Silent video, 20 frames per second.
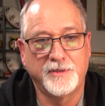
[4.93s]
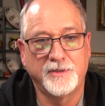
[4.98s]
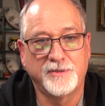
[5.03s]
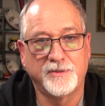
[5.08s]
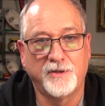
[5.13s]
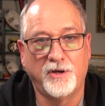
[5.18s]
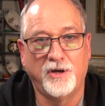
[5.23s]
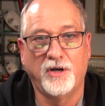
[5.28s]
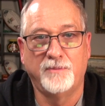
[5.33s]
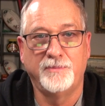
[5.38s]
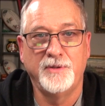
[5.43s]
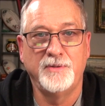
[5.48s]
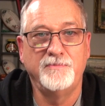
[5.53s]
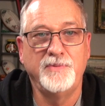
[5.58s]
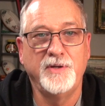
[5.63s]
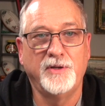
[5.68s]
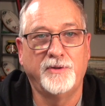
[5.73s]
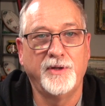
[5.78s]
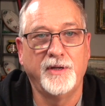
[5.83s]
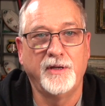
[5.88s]
It's all been
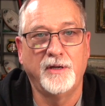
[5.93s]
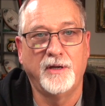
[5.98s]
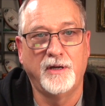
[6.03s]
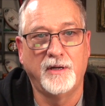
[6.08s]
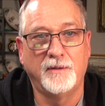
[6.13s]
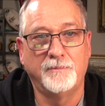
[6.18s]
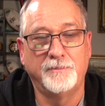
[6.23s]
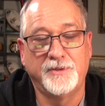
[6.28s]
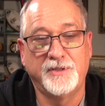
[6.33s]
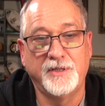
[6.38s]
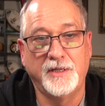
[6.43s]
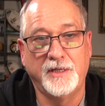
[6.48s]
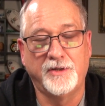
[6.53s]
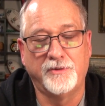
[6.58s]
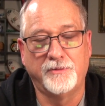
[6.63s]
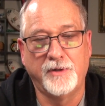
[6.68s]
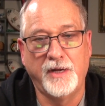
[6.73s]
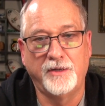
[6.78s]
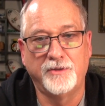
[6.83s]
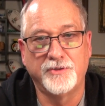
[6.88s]
building up to
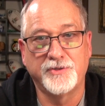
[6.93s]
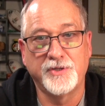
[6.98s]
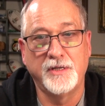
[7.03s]
iterators.